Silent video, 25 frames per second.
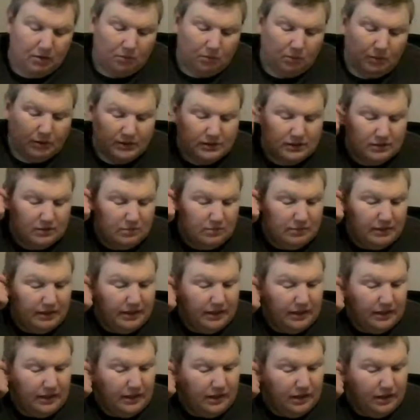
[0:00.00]

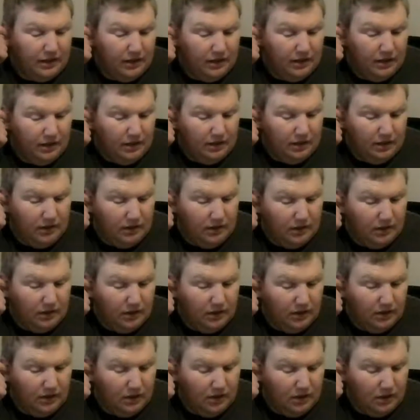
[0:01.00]
WrestleMania
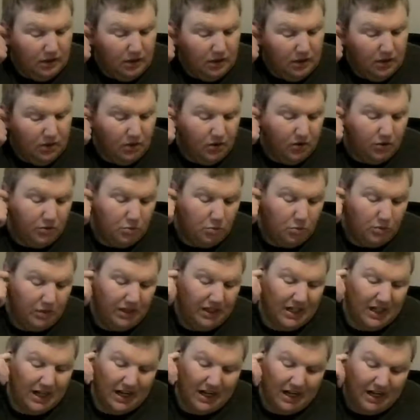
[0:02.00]

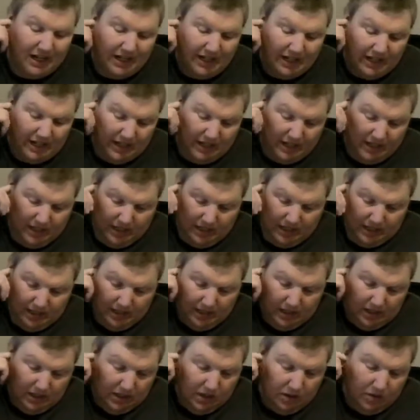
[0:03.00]
29,
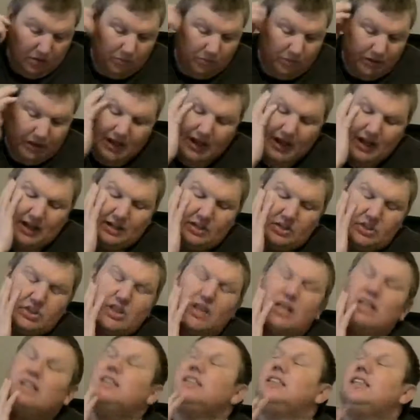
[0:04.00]
we had
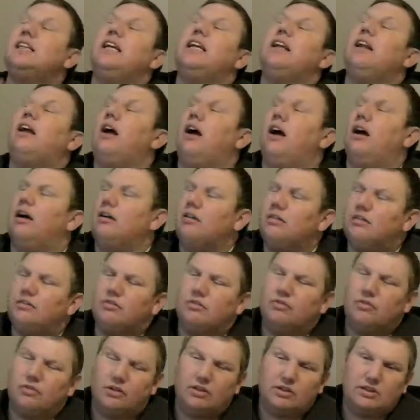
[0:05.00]
John Cena
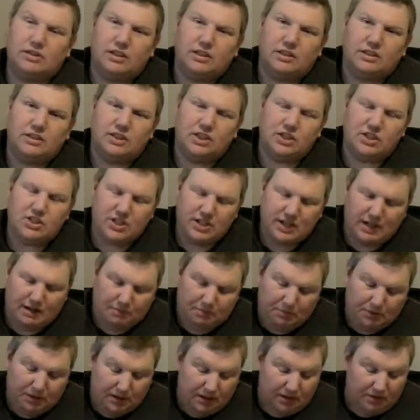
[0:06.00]
versus the
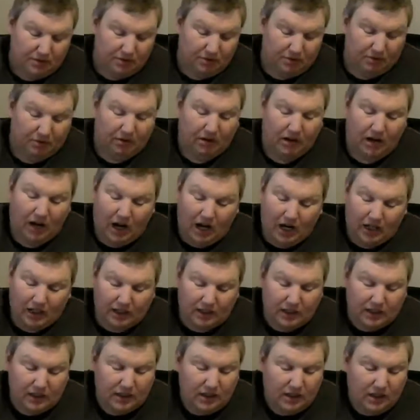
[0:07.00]
champion The
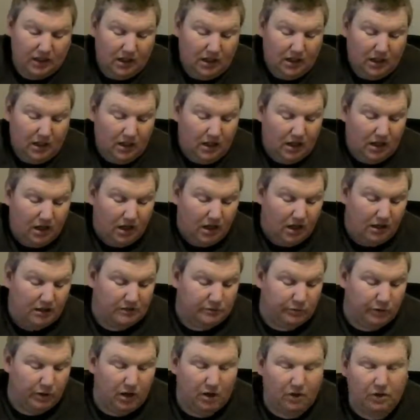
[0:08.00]
Rock.
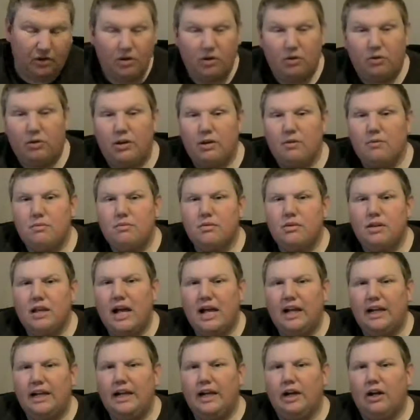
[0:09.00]
As we all know,
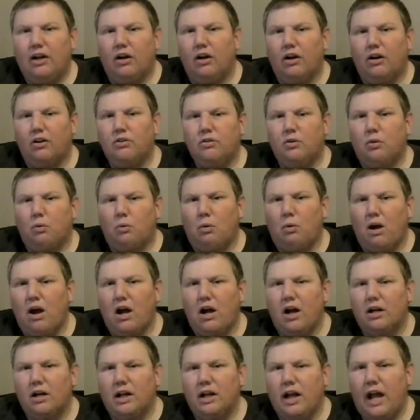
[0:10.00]
that year The
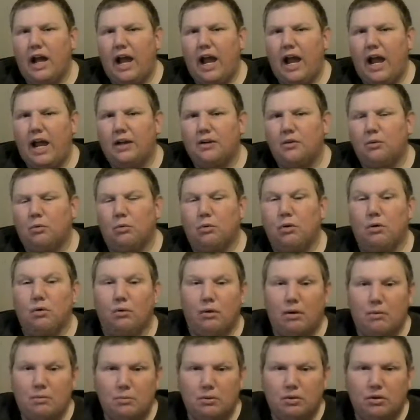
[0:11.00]
Rock at Royal
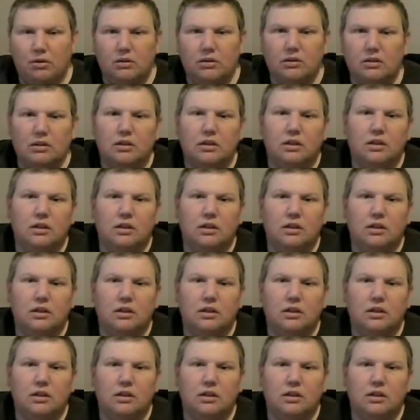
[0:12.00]
Rumble,